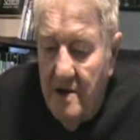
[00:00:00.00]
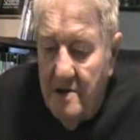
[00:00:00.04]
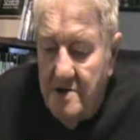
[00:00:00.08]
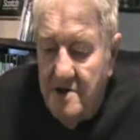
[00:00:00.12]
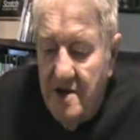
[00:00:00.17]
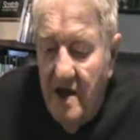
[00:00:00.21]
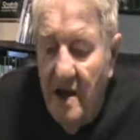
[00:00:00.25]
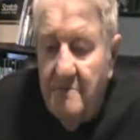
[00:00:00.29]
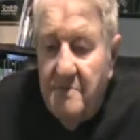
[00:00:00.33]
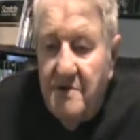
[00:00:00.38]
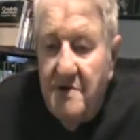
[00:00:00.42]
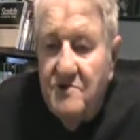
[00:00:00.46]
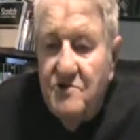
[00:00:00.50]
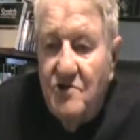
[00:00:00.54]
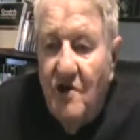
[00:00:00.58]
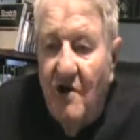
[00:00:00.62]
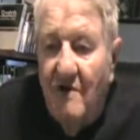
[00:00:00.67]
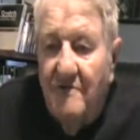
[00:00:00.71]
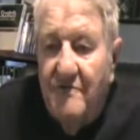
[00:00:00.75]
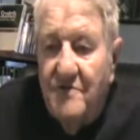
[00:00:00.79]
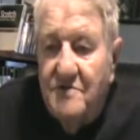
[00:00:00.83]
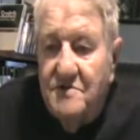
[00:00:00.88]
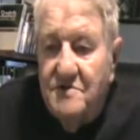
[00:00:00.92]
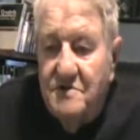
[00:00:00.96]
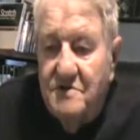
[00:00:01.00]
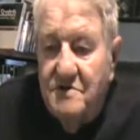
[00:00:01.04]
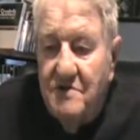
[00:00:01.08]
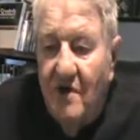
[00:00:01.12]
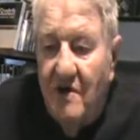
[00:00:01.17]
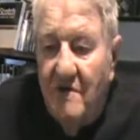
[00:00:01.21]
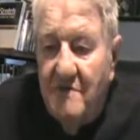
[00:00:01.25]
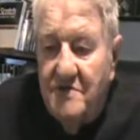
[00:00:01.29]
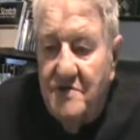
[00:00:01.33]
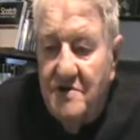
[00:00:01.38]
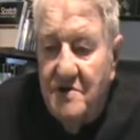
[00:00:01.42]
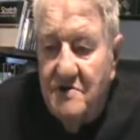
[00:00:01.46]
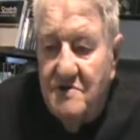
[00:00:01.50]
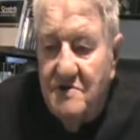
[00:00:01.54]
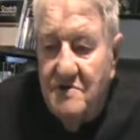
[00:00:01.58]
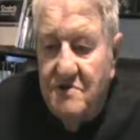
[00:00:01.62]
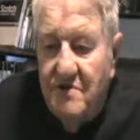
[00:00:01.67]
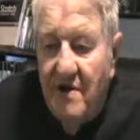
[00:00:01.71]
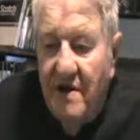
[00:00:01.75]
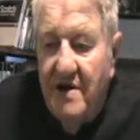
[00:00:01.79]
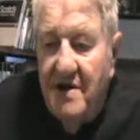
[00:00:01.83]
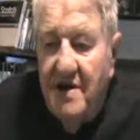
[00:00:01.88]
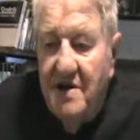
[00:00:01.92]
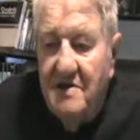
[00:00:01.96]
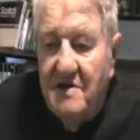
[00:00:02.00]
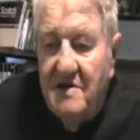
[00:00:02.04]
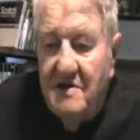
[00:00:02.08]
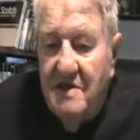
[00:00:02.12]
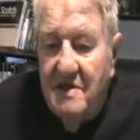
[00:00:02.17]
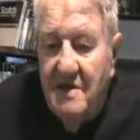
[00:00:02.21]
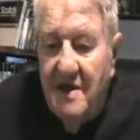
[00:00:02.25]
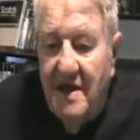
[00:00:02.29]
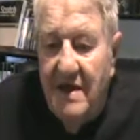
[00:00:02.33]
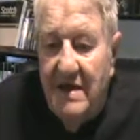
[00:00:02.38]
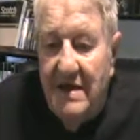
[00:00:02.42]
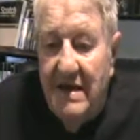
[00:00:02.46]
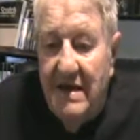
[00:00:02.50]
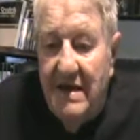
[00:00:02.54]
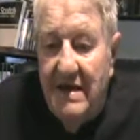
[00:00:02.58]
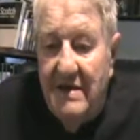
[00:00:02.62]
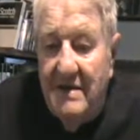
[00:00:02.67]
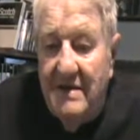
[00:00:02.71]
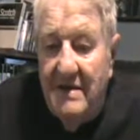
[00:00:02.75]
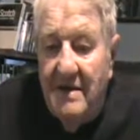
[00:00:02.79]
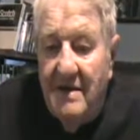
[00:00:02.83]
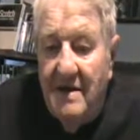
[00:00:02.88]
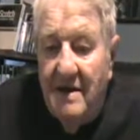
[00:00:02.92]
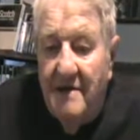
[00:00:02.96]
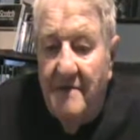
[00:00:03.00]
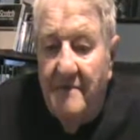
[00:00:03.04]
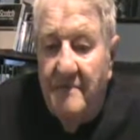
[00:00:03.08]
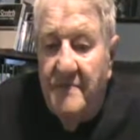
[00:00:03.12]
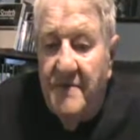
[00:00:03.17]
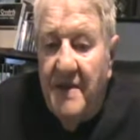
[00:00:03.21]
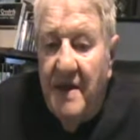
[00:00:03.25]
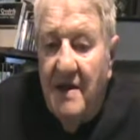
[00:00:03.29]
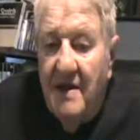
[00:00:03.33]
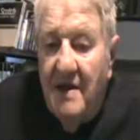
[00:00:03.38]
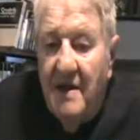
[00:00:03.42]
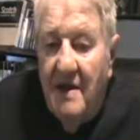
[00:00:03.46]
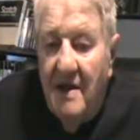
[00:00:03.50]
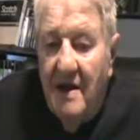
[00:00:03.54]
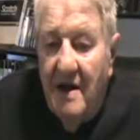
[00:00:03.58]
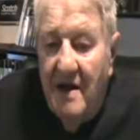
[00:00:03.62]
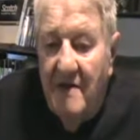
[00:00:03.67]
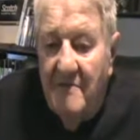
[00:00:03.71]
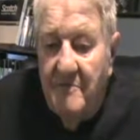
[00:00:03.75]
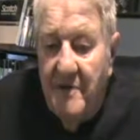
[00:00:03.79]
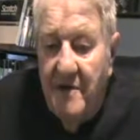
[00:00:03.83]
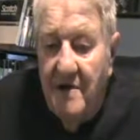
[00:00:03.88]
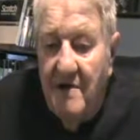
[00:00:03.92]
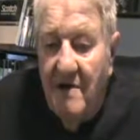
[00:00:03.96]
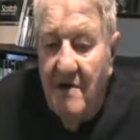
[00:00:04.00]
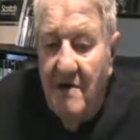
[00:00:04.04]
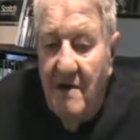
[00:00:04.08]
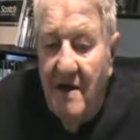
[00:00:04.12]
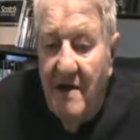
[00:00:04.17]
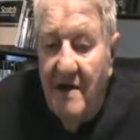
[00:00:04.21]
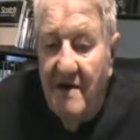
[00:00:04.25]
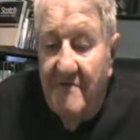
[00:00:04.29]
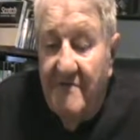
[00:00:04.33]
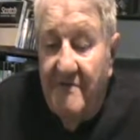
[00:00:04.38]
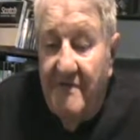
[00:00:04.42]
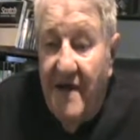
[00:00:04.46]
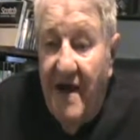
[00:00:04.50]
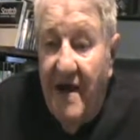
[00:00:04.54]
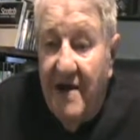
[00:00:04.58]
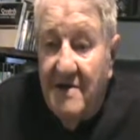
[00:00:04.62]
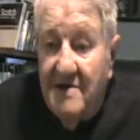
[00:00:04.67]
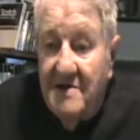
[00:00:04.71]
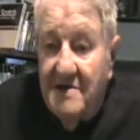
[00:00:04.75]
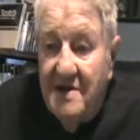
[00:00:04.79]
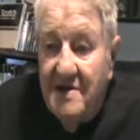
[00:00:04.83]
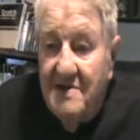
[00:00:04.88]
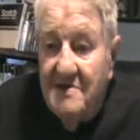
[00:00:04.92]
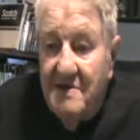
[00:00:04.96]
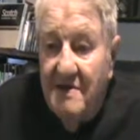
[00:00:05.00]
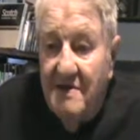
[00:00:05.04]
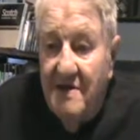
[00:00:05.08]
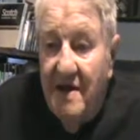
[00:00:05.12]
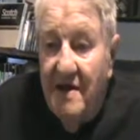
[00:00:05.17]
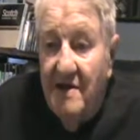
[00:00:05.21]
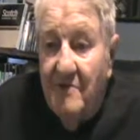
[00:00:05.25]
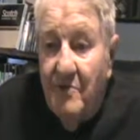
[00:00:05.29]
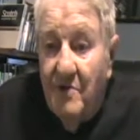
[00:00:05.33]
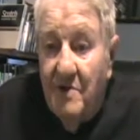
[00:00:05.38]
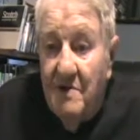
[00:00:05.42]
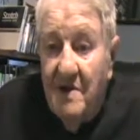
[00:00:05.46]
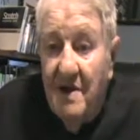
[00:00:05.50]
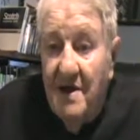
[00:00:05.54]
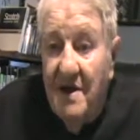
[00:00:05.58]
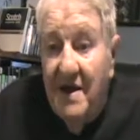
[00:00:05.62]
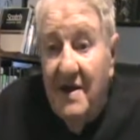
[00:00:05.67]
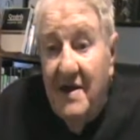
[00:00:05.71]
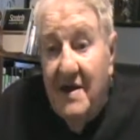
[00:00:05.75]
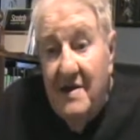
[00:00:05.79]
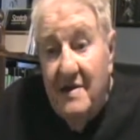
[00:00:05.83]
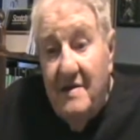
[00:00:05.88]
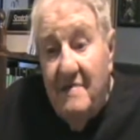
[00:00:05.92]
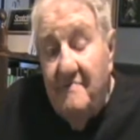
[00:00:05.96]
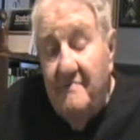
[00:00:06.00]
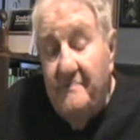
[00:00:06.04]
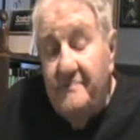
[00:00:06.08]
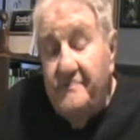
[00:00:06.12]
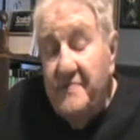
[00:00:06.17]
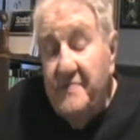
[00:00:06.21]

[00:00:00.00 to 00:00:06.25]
Chapters officers training thing, and I've been on a lot of faculties of that where they had